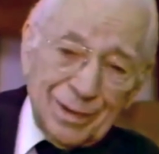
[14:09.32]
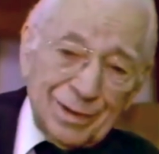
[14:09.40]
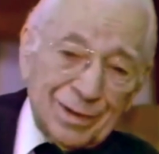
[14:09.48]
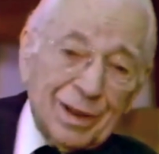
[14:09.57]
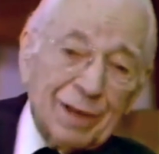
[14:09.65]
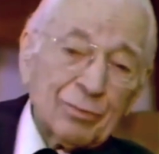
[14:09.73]
in
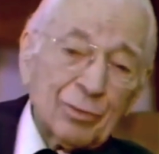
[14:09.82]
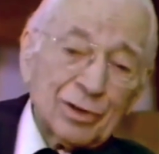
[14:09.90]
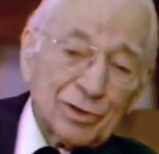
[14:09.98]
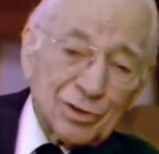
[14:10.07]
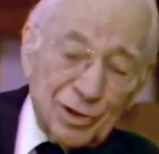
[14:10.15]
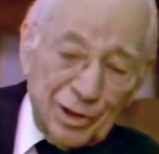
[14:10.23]
his
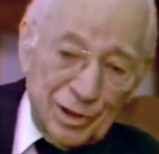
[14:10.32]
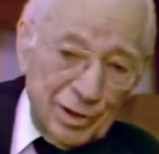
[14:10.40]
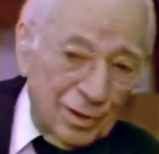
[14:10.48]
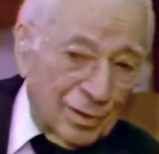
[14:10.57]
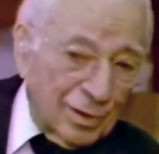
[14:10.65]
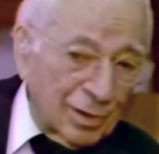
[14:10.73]
country.
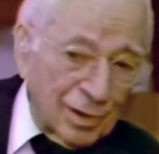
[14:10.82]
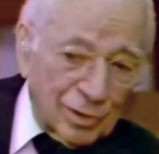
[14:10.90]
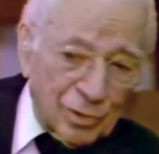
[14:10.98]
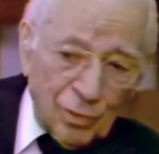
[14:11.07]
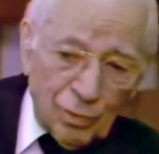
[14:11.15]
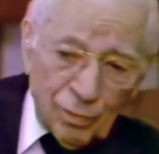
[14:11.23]
And then
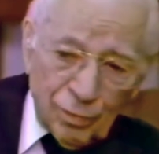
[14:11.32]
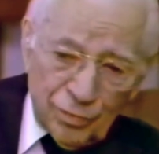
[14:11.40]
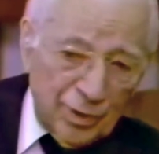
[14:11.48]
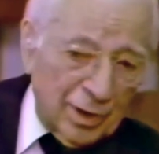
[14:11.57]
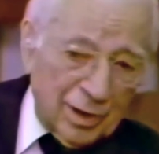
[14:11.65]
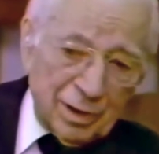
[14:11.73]
here's what
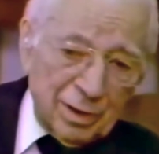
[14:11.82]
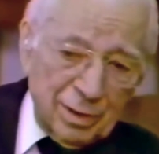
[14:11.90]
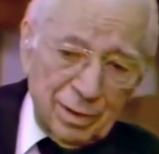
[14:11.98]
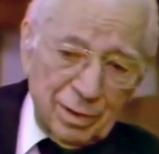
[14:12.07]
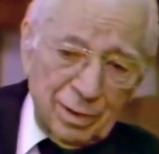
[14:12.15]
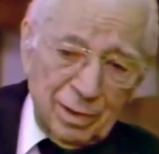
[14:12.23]
we wrote
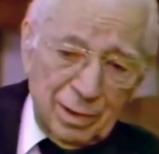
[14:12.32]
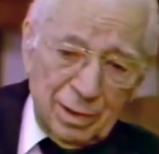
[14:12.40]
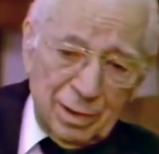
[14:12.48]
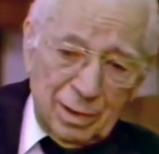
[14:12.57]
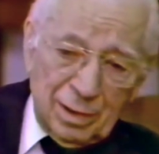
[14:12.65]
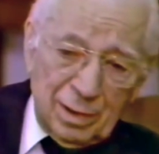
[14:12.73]
about what
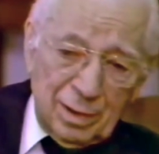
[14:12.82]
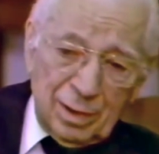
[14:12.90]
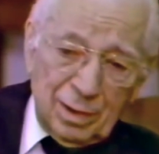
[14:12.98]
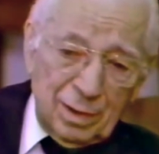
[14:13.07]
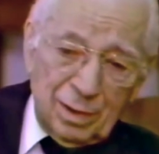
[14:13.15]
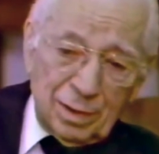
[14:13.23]
he said.